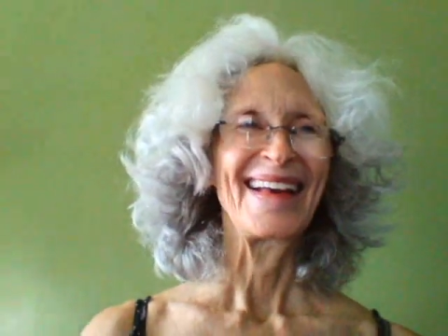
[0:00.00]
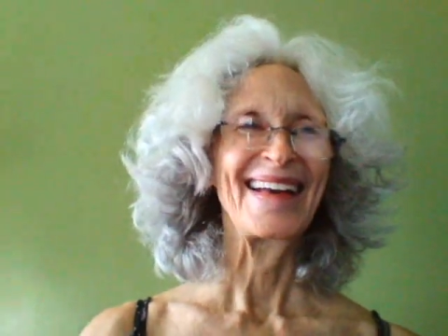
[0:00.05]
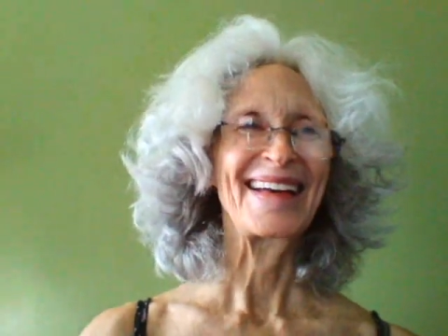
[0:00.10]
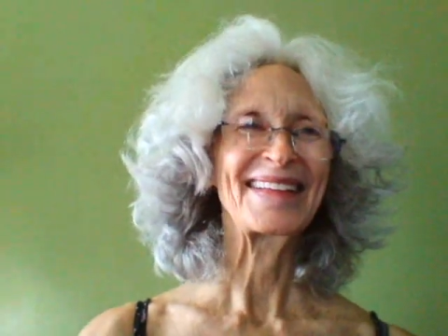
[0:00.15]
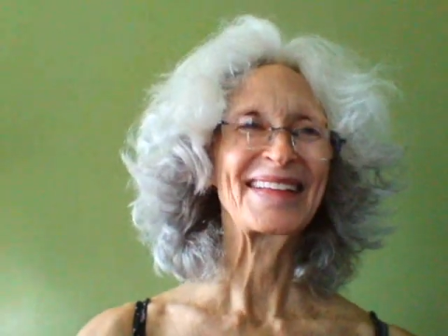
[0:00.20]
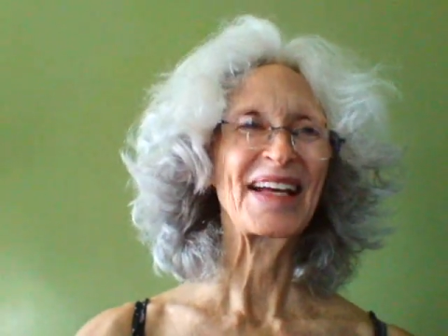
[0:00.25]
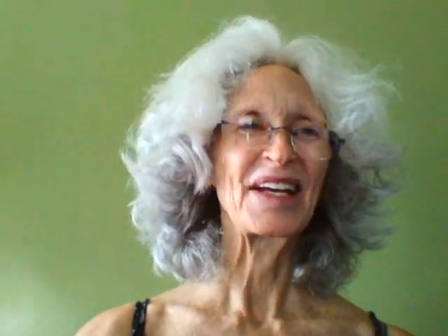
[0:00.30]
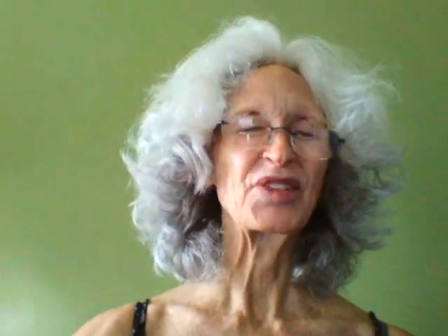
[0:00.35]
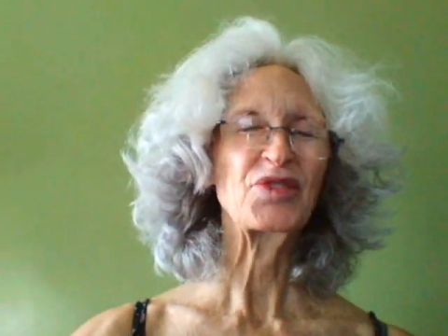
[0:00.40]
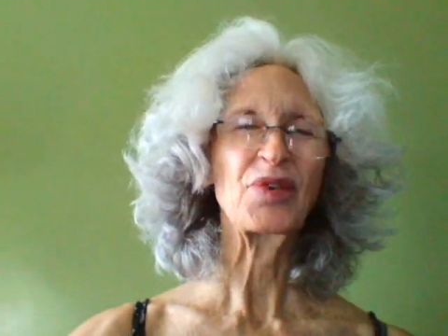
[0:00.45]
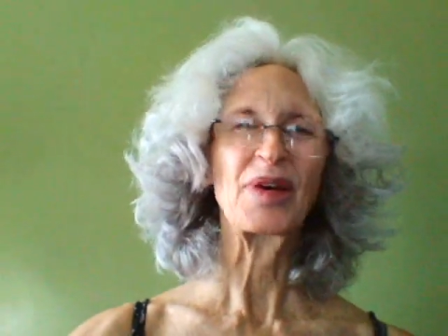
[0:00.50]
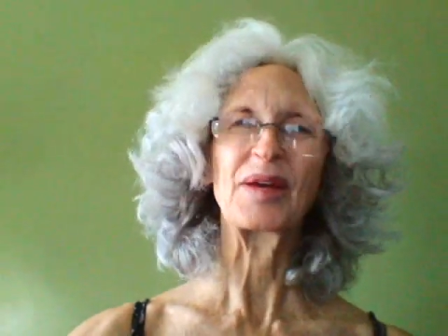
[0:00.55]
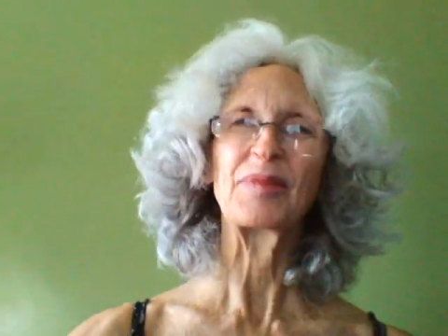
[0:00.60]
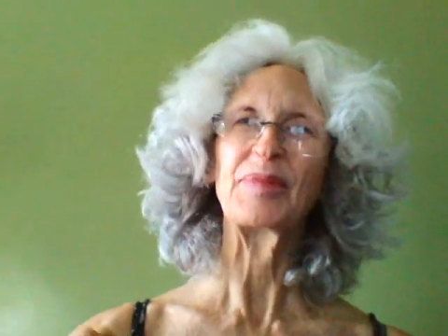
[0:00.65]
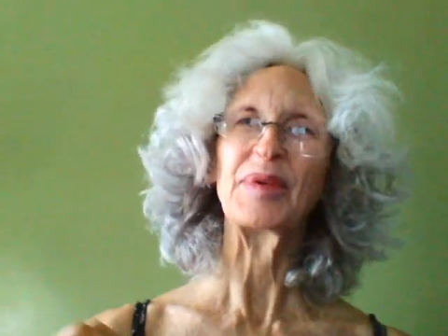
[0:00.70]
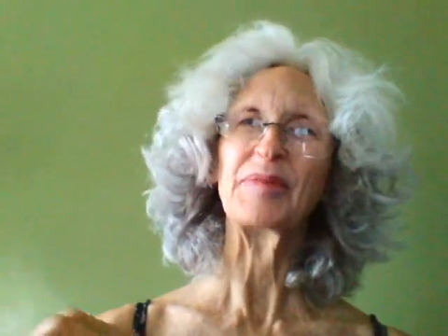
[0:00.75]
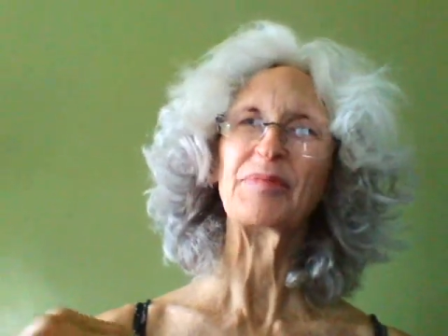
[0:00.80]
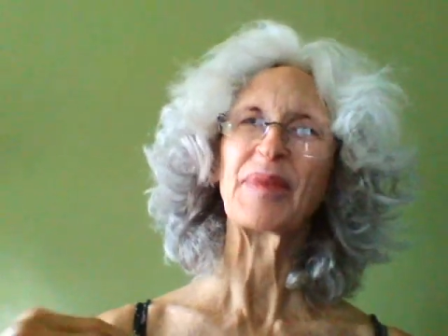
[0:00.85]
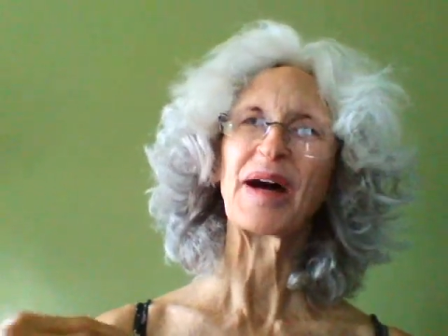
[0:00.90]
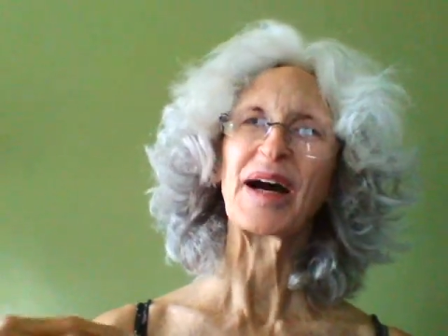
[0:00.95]
And I try
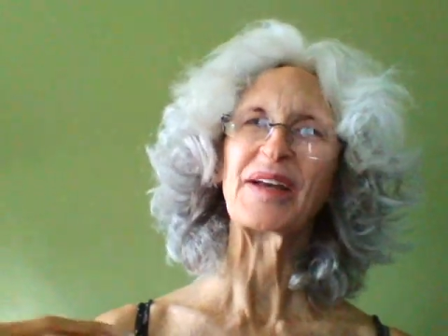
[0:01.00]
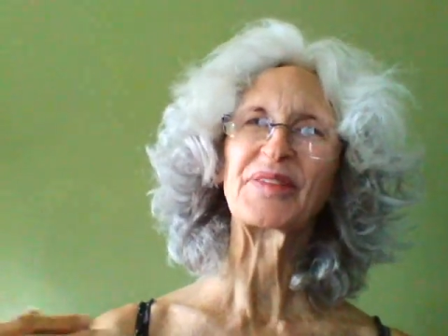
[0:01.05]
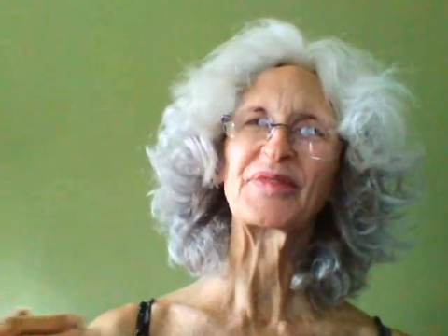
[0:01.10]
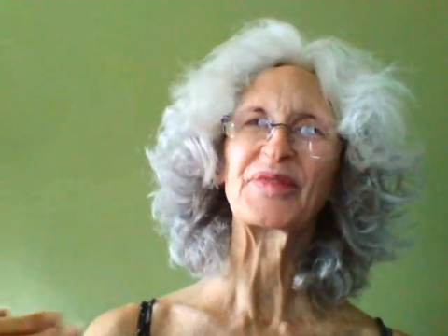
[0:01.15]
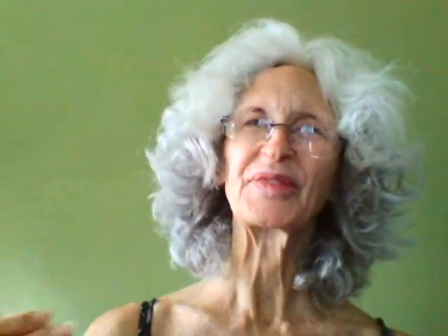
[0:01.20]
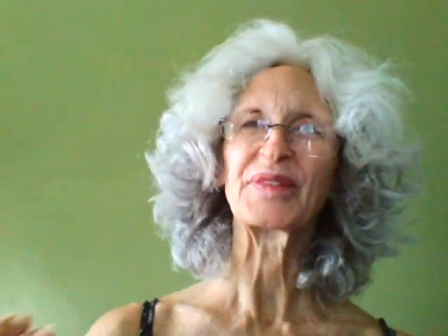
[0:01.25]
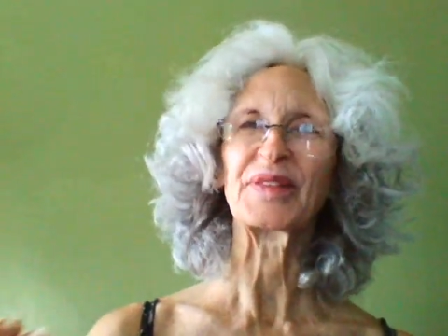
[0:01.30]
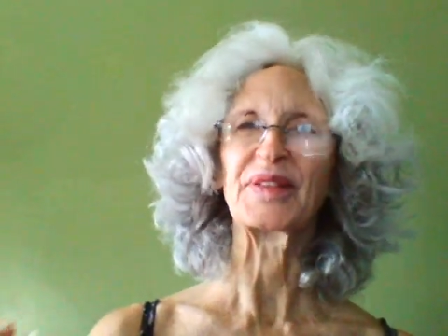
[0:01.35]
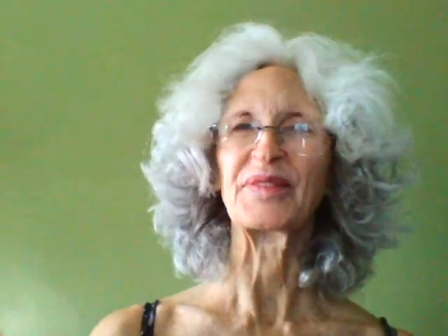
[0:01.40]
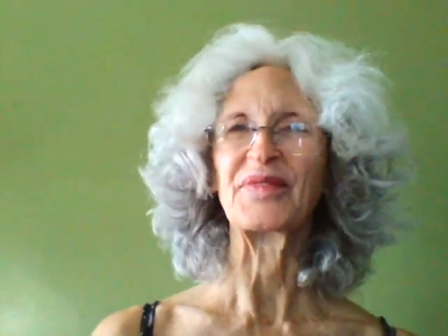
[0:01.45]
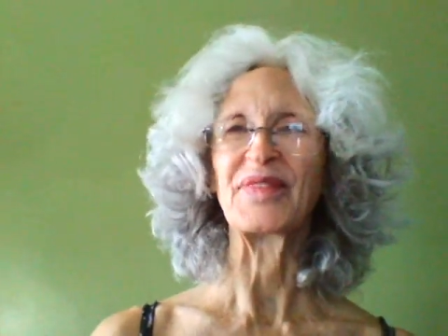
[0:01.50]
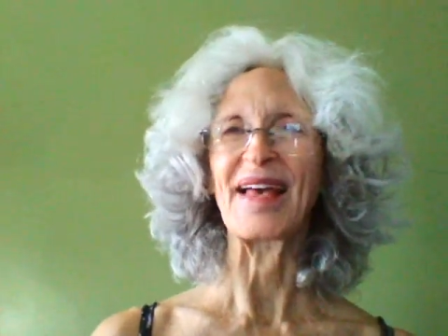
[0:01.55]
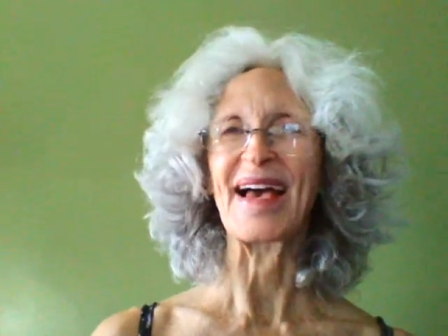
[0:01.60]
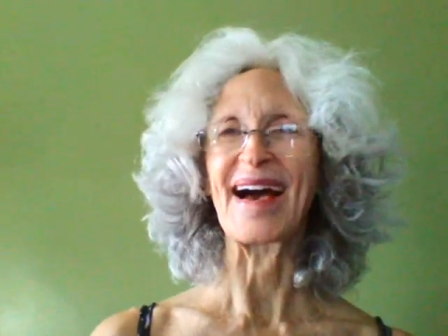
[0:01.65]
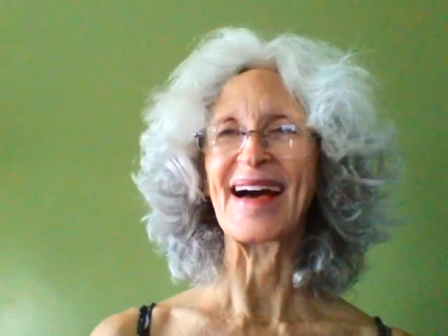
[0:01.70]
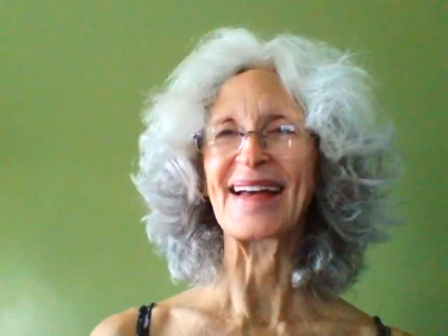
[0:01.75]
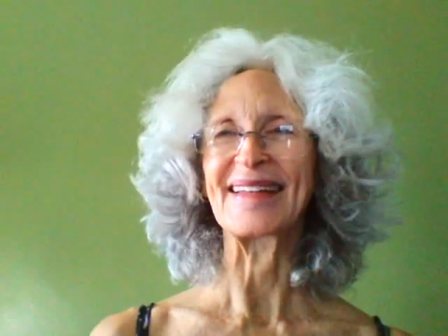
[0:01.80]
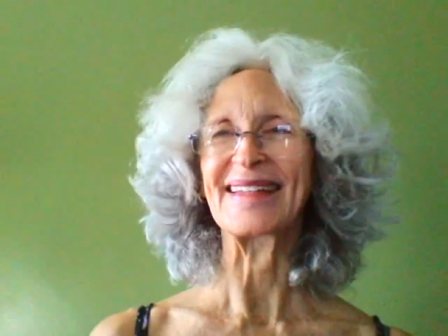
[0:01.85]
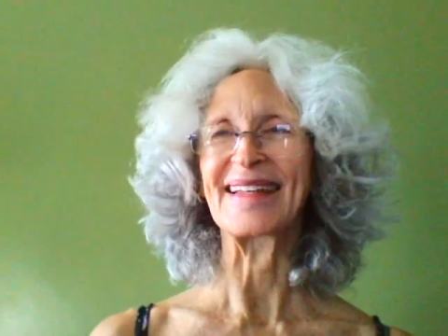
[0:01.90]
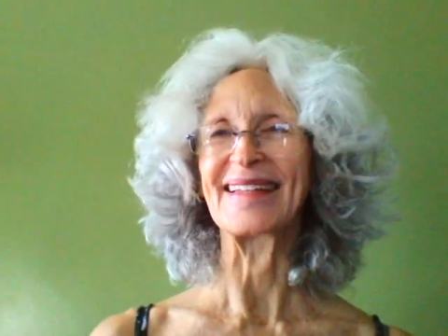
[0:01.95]
and be mindful of
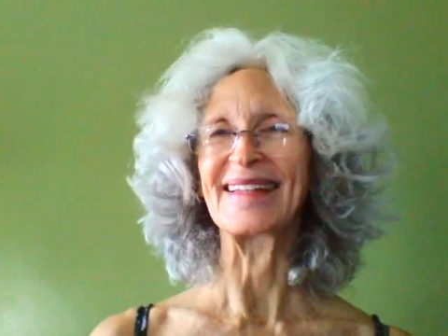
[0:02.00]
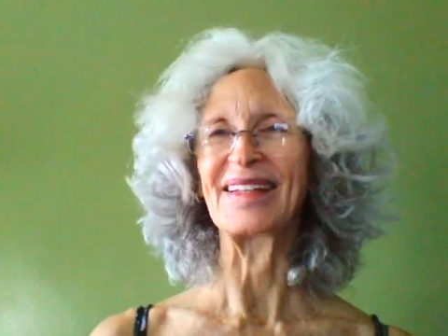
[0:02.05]
that.